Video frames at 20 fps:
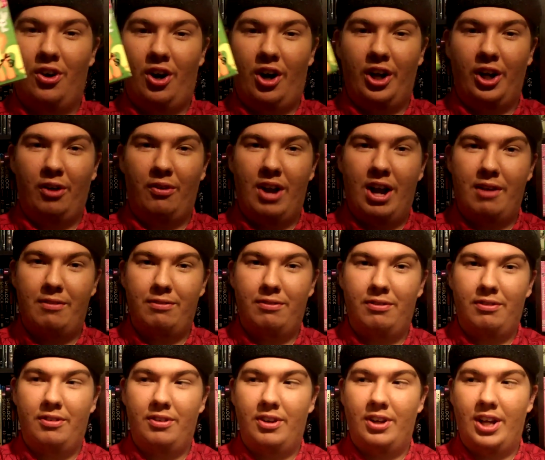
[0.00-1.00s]

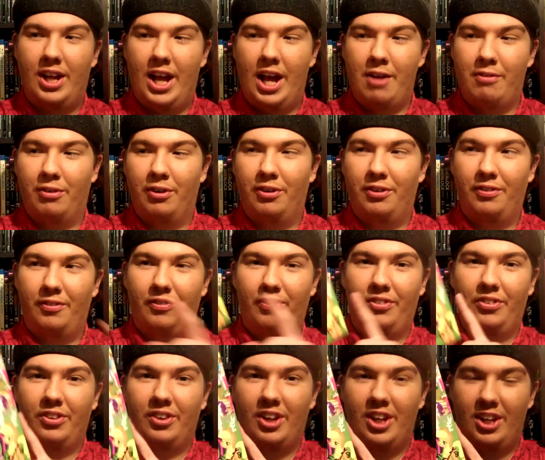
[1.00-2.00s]
autograph ever.
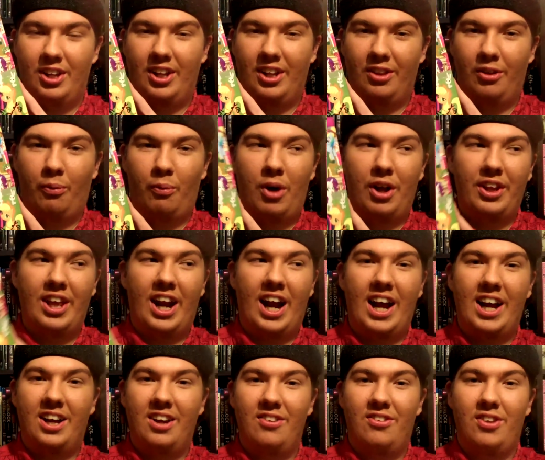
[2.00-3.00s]
The one that
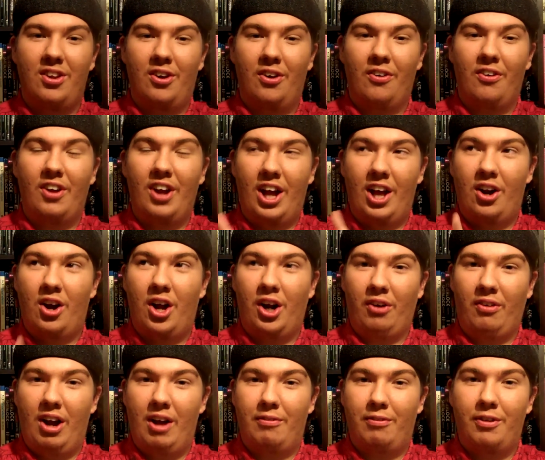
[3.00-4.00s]
I consider an
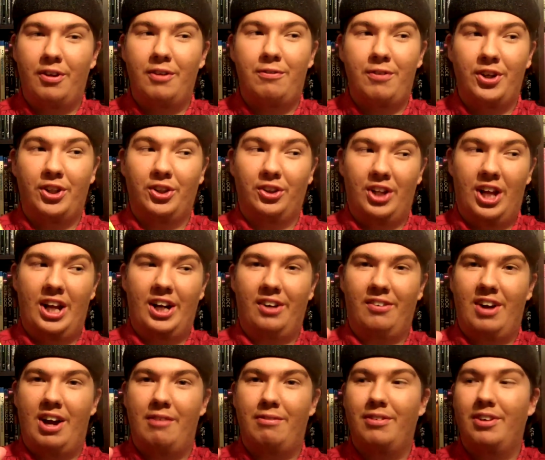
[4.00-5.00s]
autograph, an official
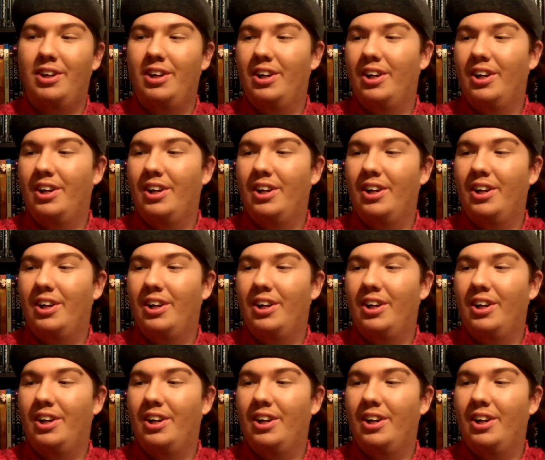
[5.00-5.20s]
autograph.